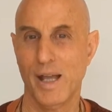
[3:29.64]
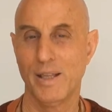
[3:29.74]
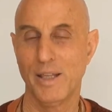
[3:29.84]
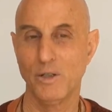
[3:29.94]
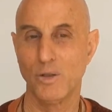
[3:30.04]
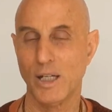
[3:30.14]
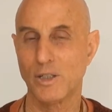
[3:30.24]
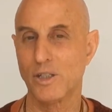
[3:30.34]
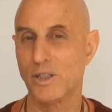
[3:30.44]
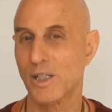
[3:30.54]
And then you get
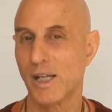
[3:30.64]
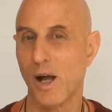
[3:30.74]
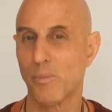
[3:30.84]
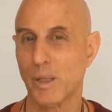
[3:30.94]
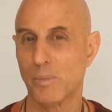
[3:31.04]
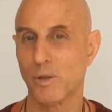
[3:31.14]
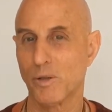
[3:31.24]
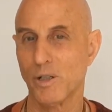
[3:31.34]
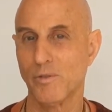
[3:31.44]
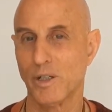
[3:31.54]
to see how people are
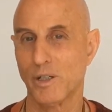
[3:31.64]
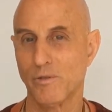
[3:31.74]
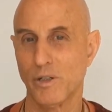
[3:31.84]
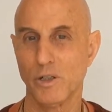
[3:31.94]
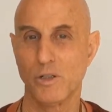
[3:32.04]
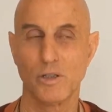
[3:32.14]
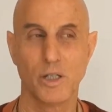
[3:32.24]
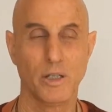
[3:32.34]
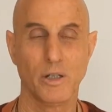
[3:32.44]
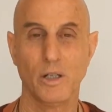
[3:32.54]
living in villages,
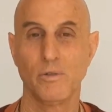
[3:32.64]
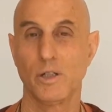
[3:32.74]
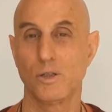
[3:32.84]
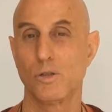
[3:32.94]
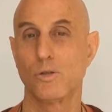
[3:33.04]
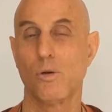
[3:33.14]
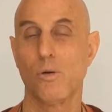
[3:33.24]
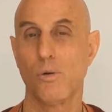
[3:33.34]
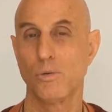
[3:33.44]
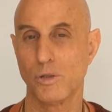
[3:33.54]
and they're living
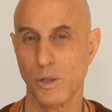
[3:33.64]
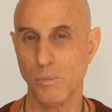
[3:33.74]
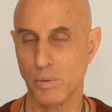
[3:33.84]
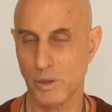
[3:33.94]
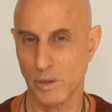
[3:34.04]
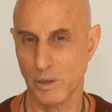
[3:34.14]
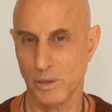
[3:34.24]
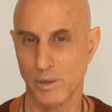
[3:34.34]
so simply.